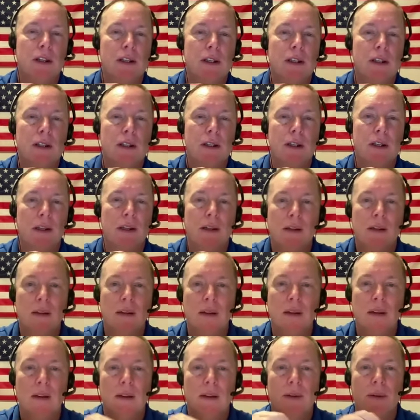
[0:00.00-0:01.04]
Yeah.
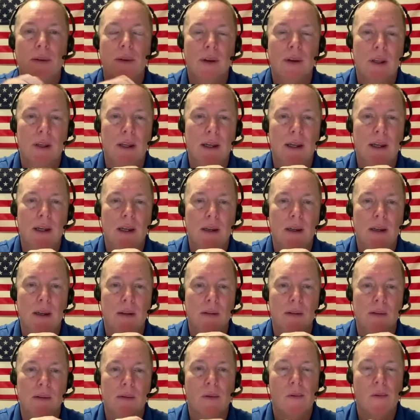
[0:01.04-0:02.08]
Yeah. They made
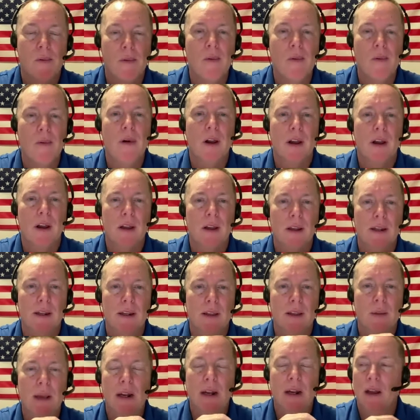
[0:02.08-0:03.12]
a lot
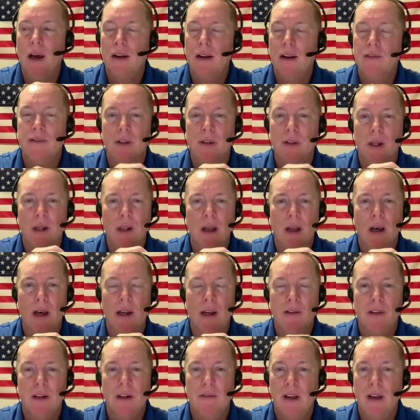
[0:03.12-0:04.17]
of advances
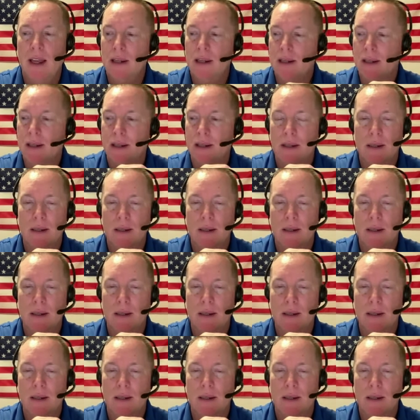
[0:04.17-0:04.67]
in those 5